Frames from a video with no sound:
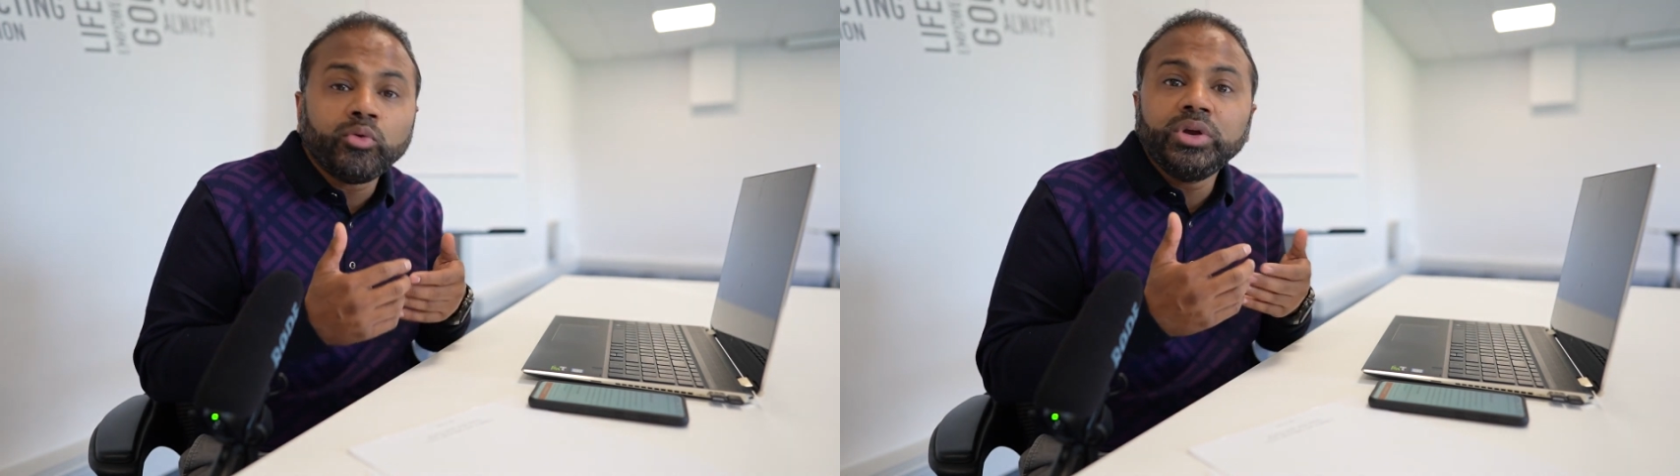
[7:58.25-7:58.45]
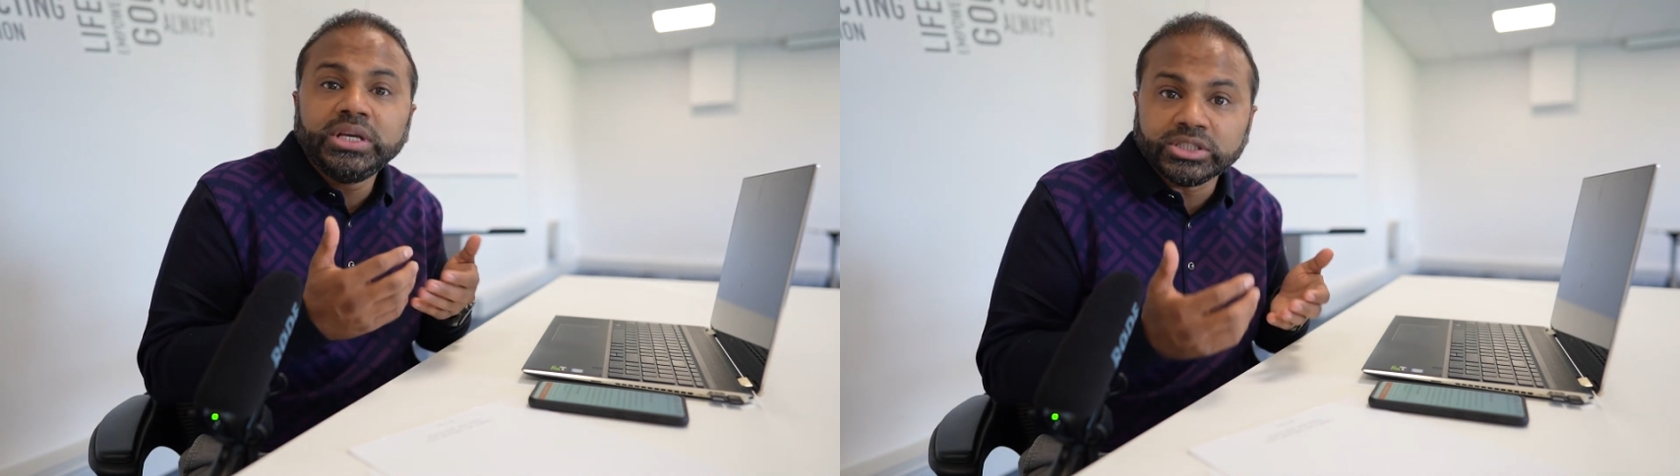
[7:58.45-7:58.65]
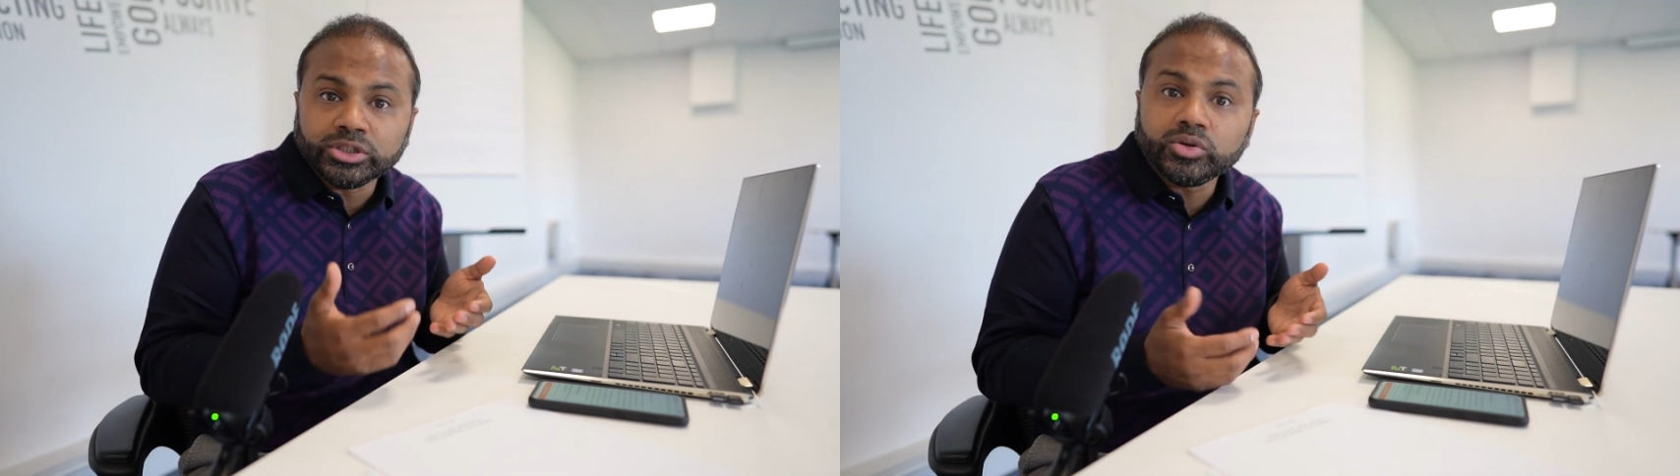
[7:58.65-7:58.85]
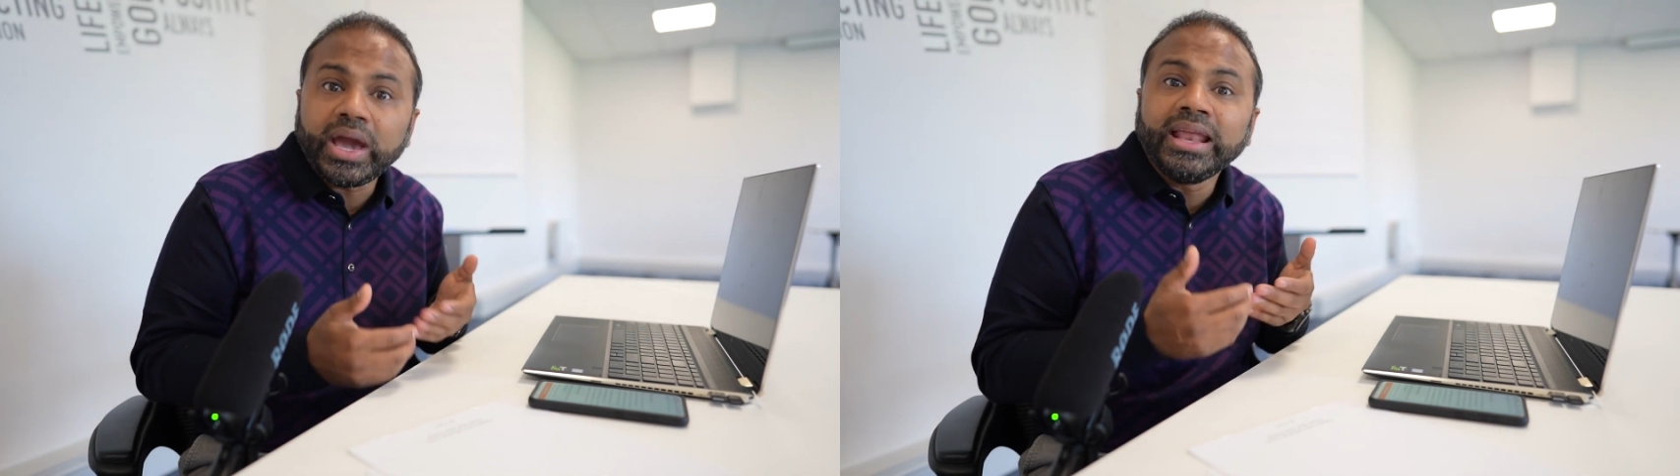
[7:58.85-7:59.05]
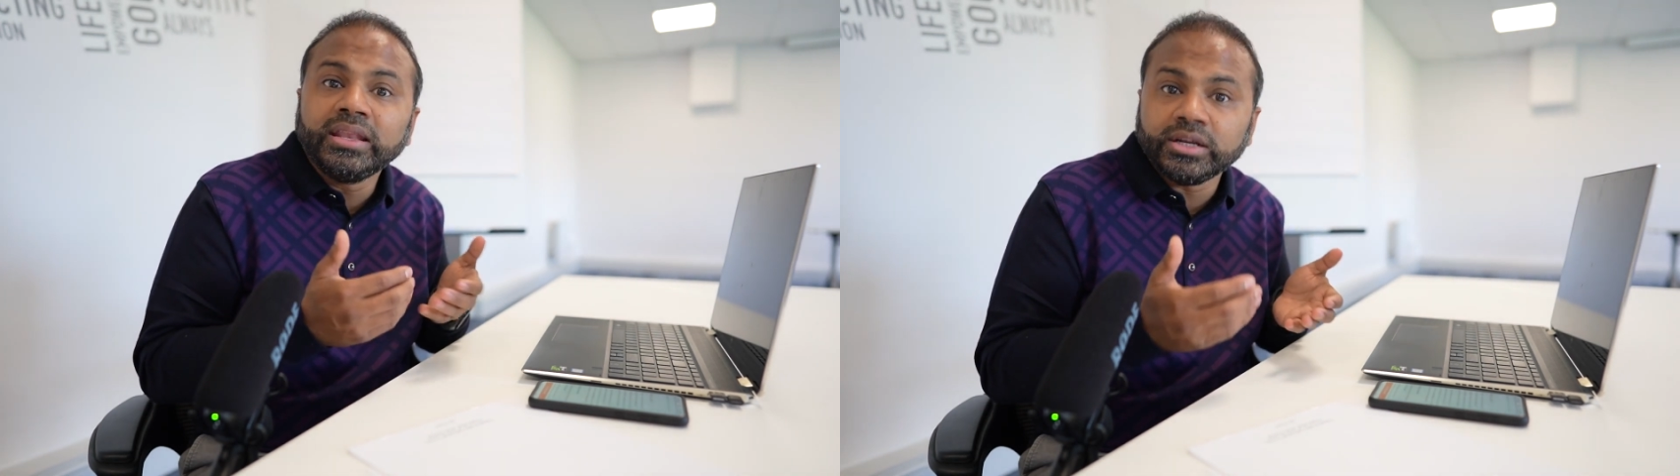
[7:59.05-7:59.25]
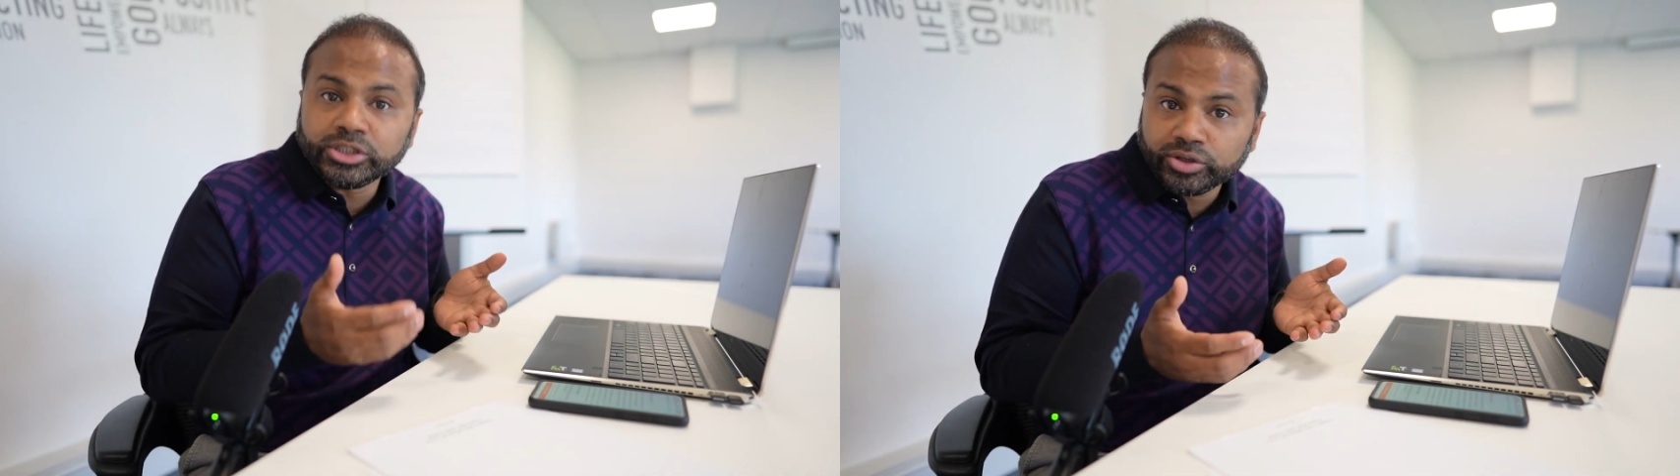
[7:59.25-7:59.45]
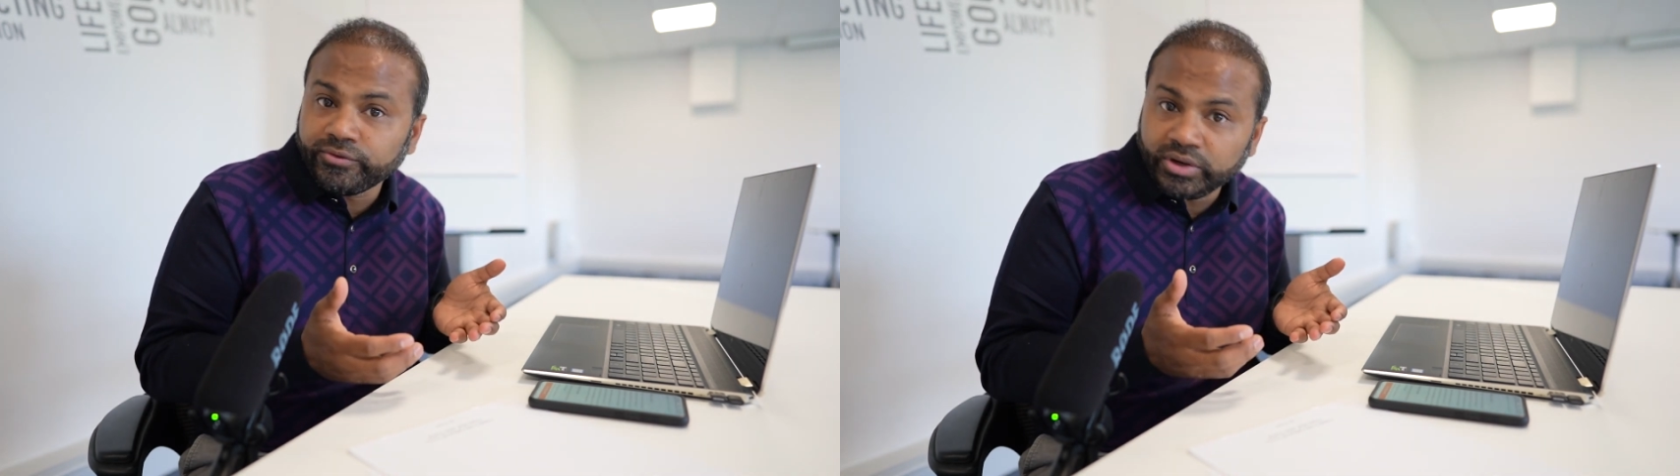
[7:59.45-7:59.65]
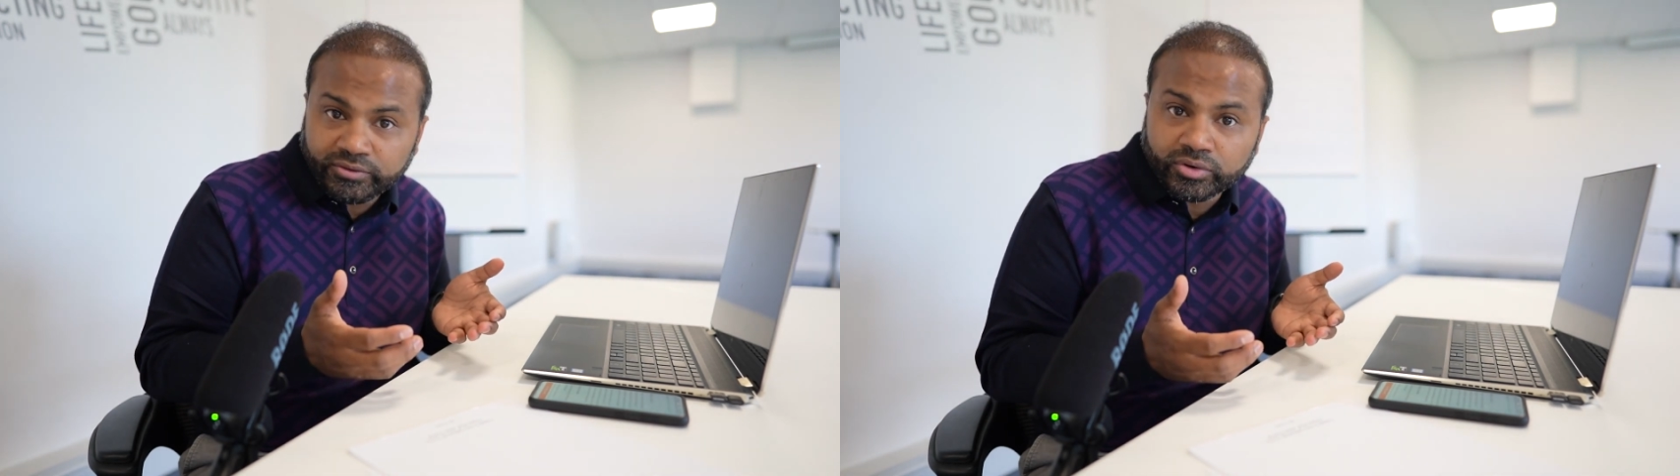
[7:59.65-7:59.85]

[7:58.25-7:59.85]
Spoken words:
reason to end their suffering,